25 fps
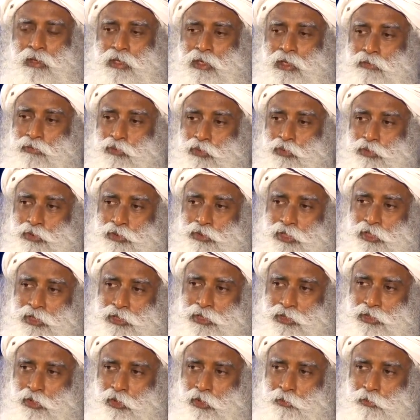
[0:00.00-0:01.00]
If you
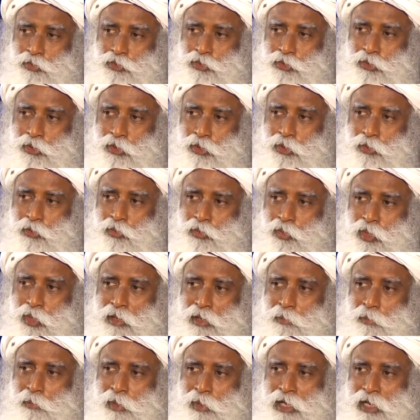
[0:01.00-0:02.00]
just observe
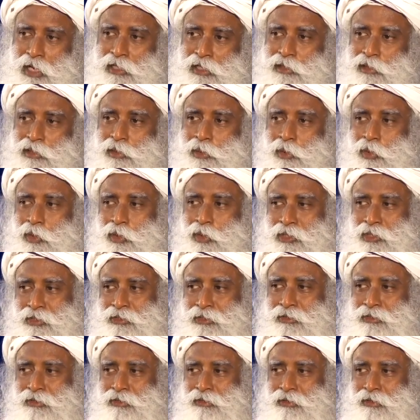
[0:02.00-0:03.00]
one plant growing,
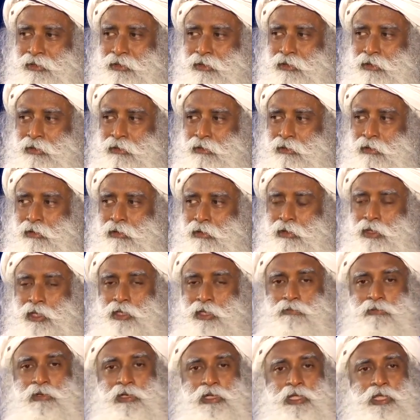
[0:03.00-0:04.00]

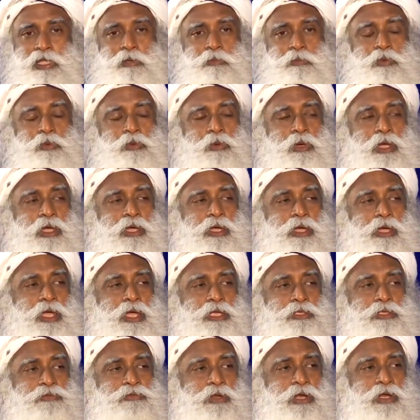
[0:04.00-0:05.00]
it will keep you
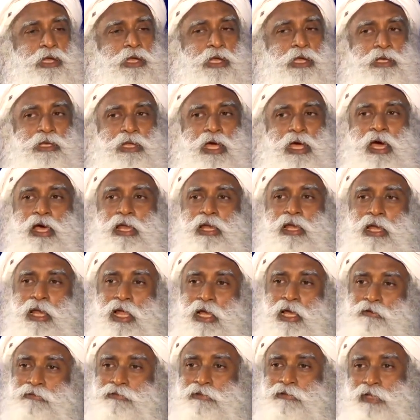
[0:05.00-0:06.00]
engaged for an entire
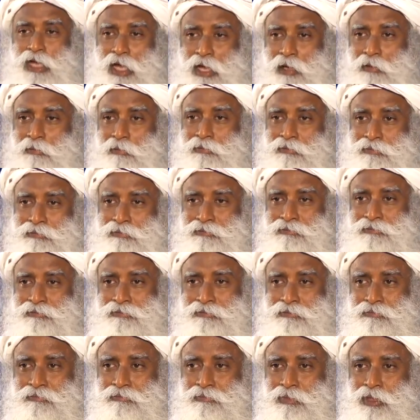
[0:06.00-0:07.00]
lifetime
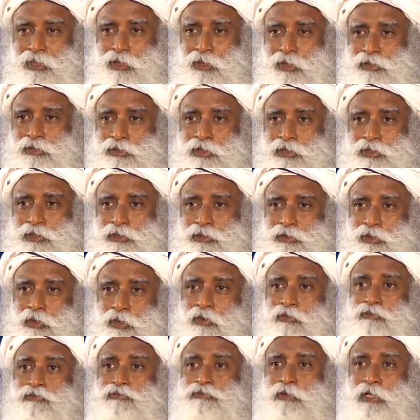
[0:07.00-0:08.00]
because it's
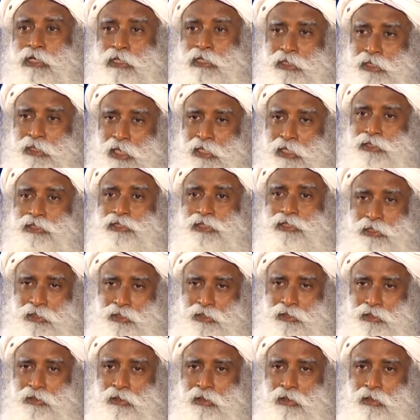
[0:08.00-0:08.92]
so fantastic.